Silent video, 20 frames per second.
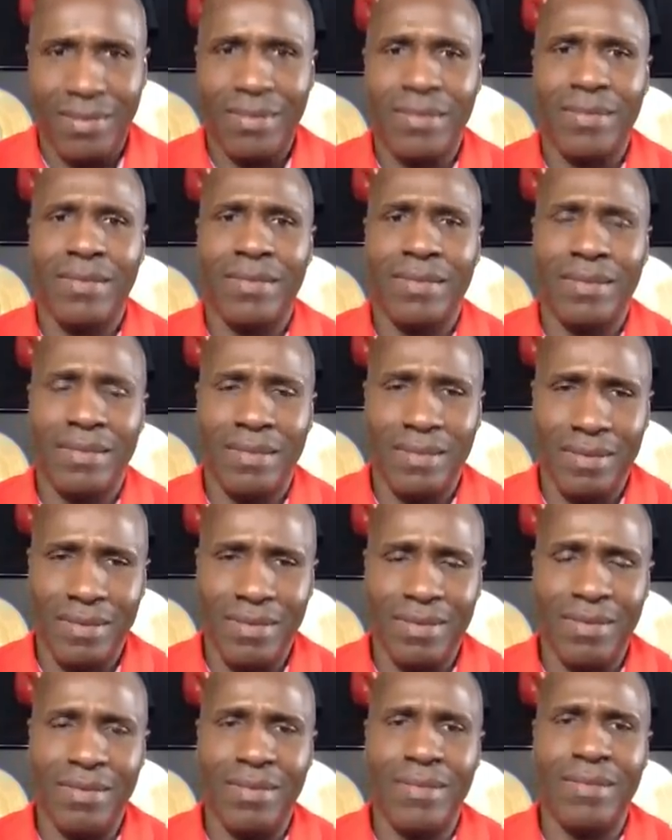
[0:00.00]

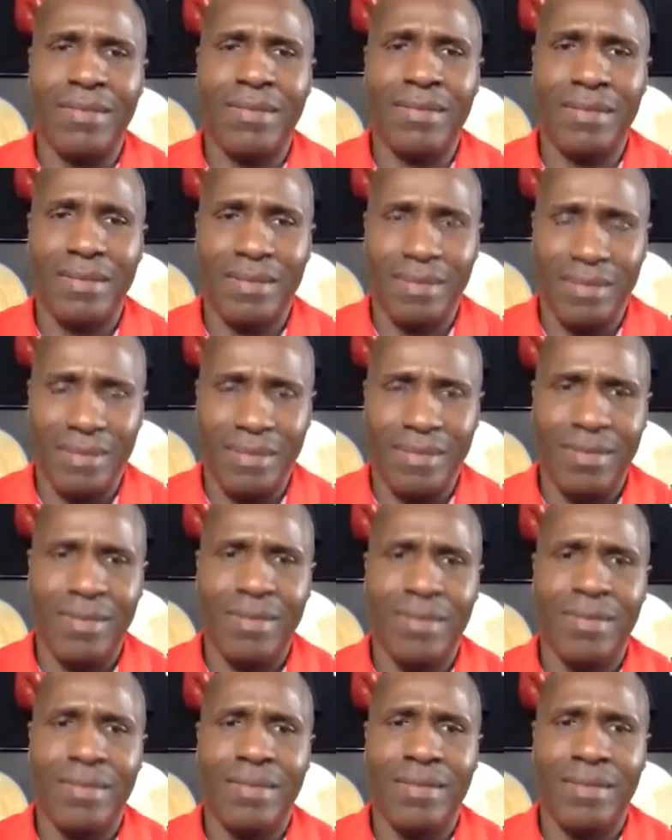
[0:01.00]

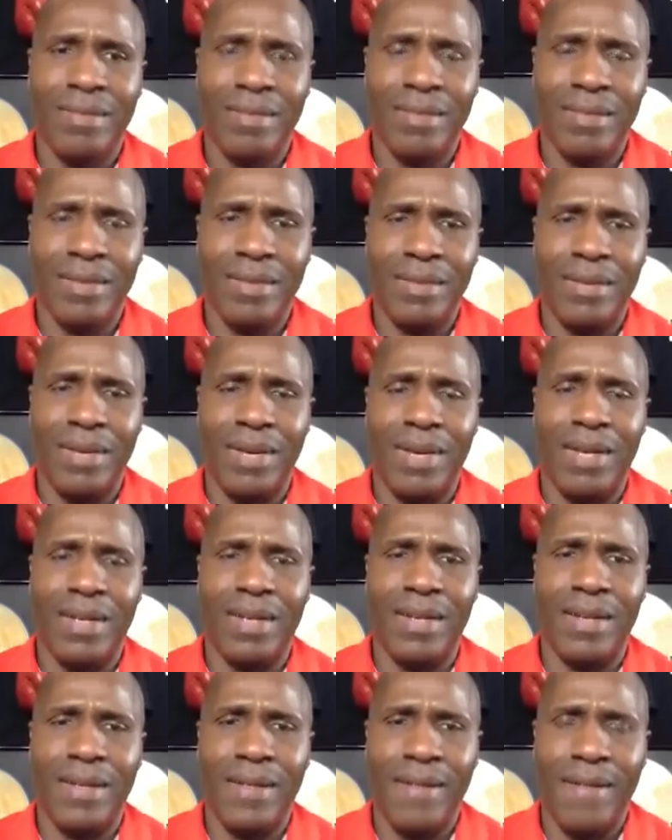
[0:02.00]

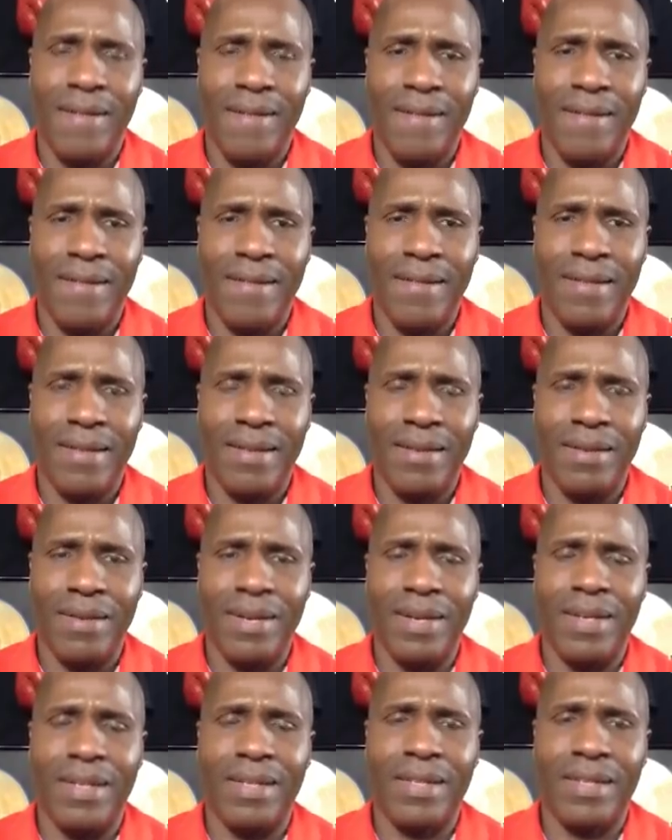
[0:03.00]

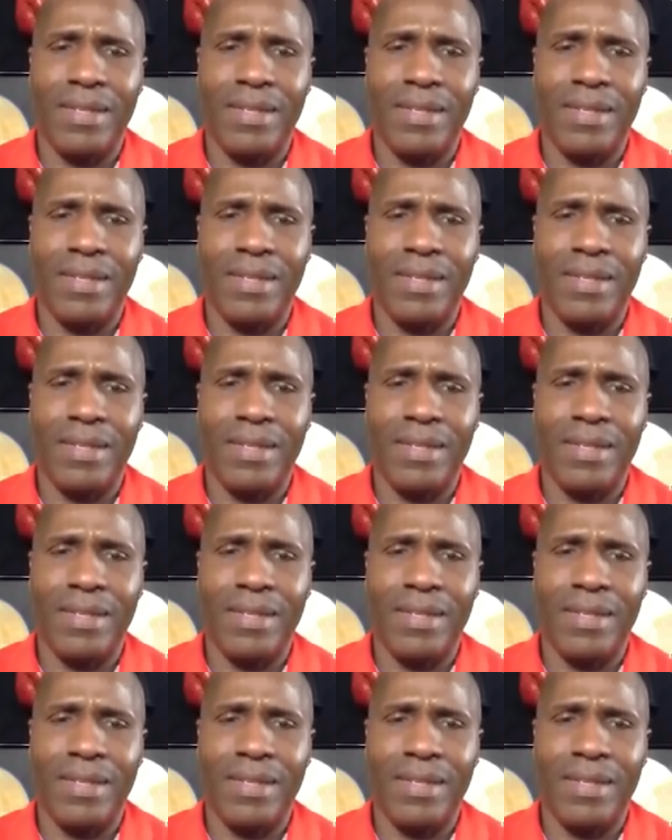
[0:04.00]
No words are spoken by the person on screen.